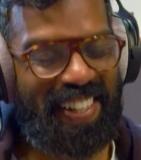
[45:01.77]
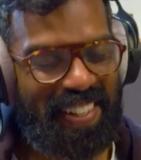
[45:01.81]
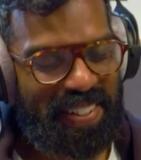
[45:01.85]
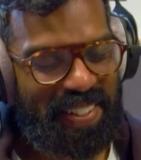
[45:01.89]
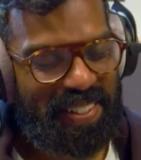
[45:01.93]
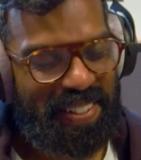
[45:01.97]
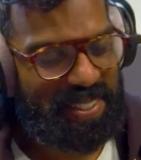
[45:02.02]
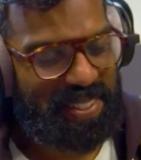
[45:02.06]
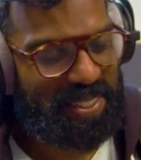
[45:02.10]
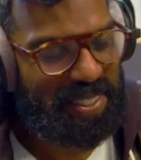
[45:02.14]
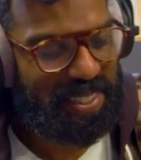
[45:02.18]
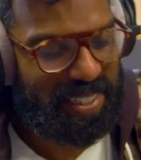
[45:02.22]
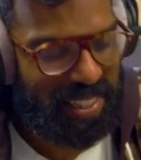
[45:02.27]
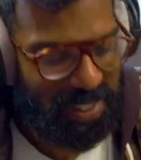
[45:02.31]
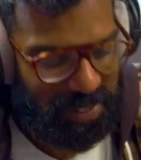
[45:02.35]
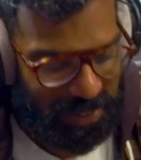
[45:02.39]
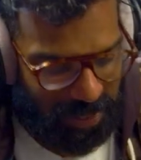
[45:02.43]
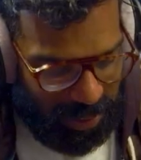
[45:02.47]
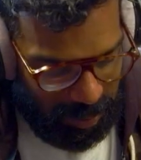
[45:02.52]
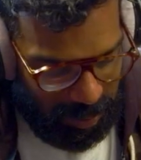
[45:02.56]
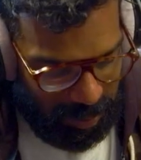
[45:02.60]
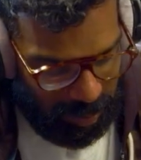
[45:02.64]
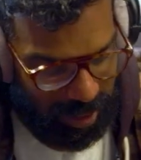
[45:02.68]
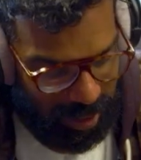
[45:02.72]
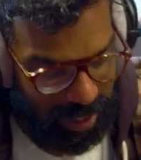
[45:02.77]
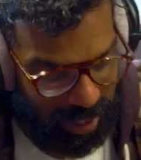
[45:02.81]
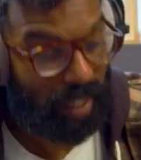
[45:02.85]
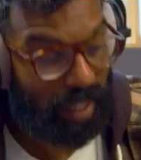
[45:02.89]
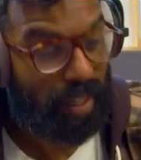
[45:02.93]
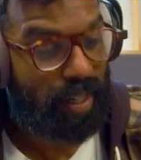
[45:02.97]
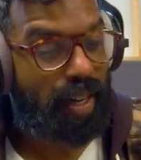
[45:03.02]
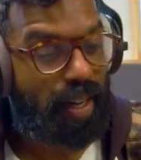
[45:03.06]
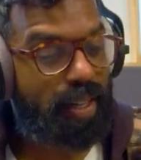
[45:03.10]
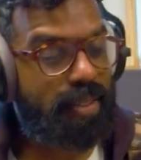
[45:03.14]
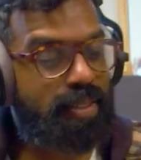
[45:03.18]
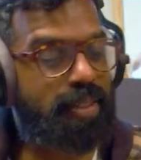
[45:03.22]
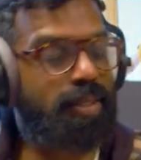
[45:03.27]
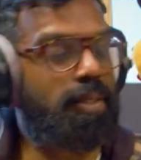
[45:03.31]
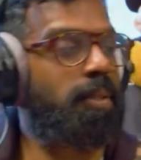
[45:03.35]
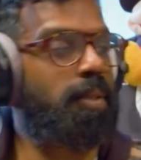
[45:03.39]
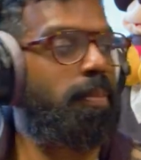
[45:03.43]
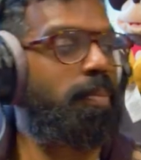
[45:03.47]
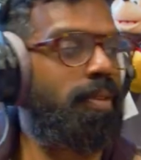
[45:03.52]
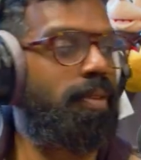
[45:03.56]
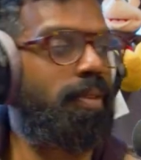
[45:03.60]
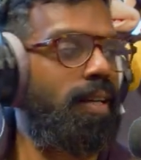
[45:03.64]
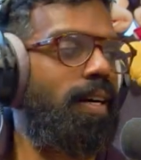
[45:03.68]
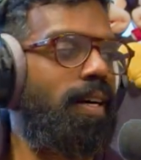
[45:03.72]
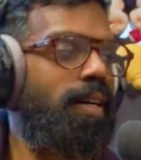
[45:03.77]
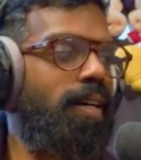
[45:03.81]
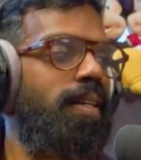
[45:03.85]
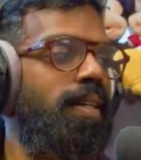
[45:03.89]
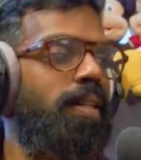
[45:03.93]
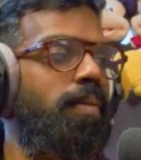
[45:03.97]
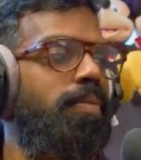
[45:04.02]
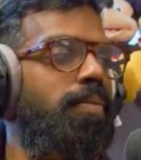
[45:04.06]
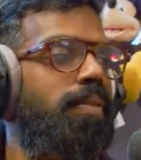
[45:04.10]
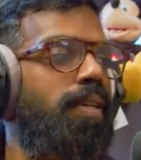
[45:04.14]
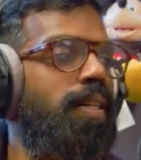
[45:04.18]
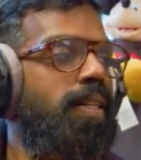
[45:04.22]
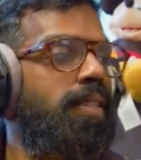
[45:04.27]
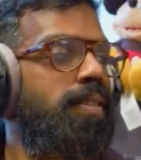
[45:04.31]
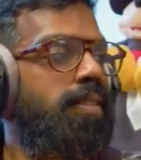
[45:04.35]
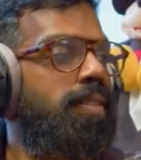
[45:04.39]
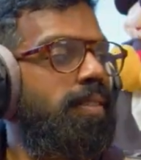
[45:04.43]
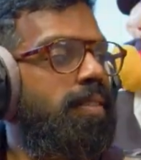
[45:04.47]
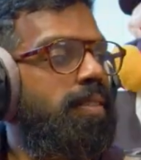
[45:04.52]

This is different. But yeah, I'd do the parade. I like the parades.